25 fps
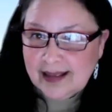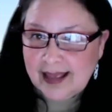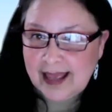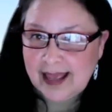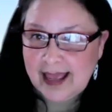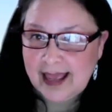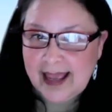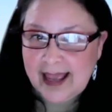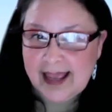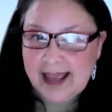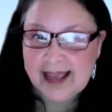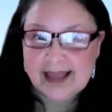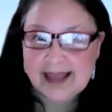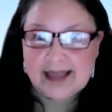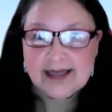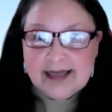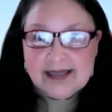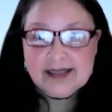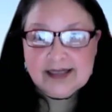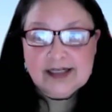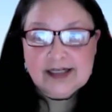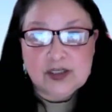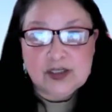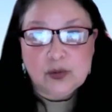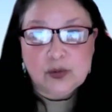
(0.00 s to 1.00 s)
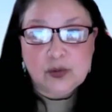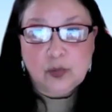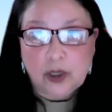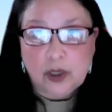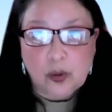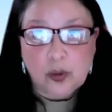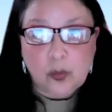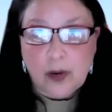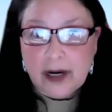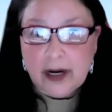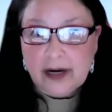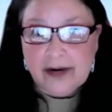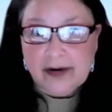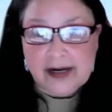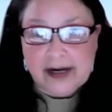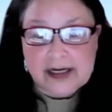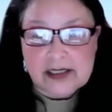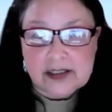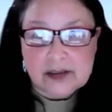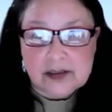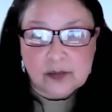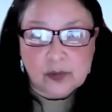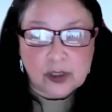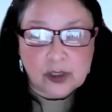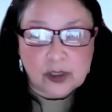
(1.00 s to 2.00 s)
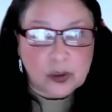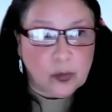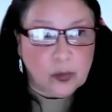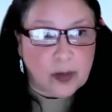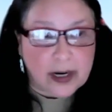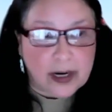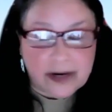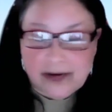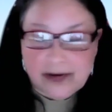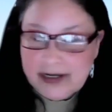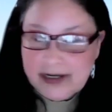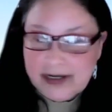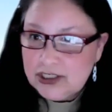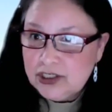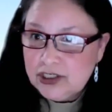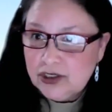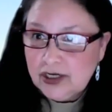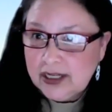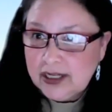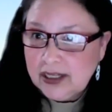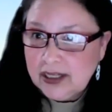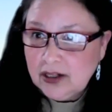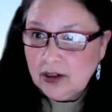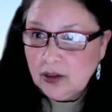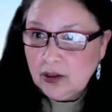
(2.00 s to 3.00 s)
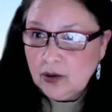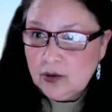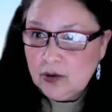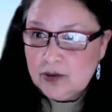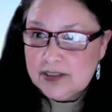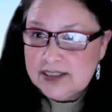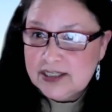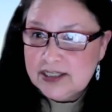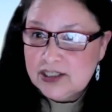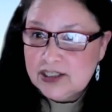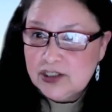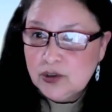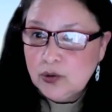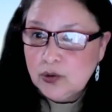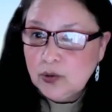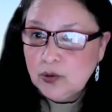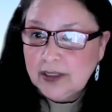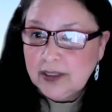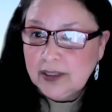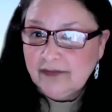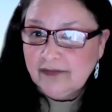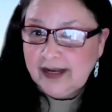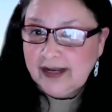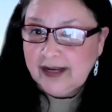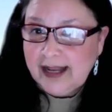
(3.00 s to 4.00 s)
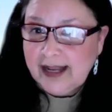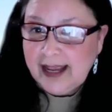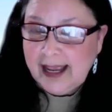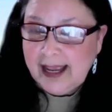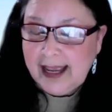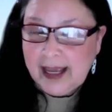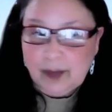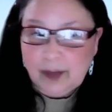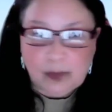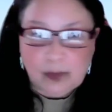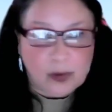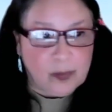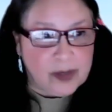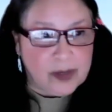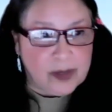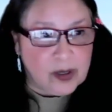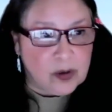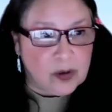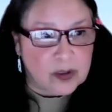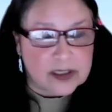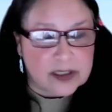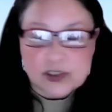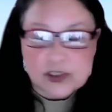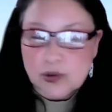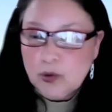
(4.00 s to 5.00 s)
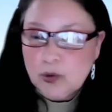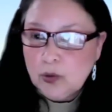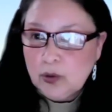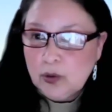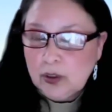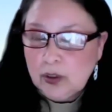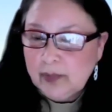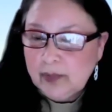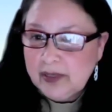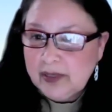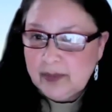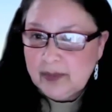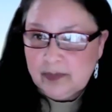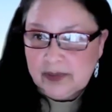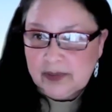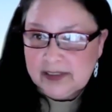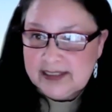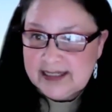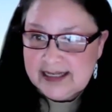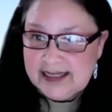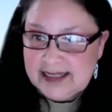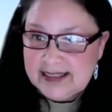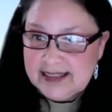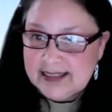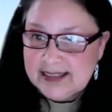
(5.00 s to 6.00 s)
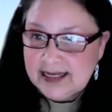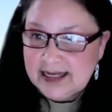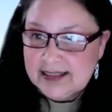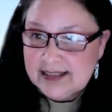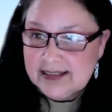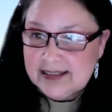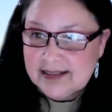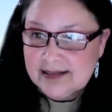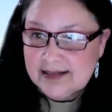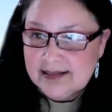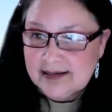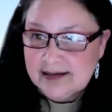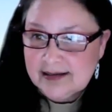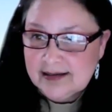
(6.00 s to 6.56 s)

and we're wearing dirty clothes to school every day, and when we go to school people tease us,